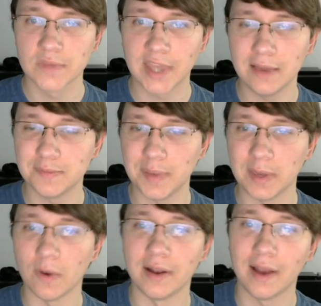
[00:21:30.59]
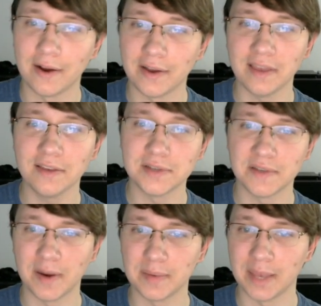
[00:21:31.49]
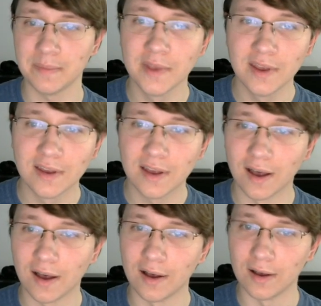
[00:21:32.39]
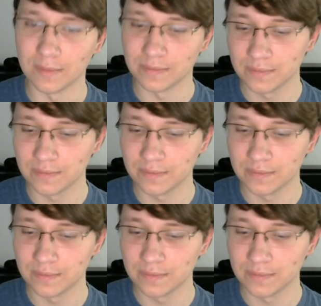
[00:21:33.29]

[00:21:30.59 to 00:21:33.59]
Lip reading: Can't use P1, I already used that variable name. Part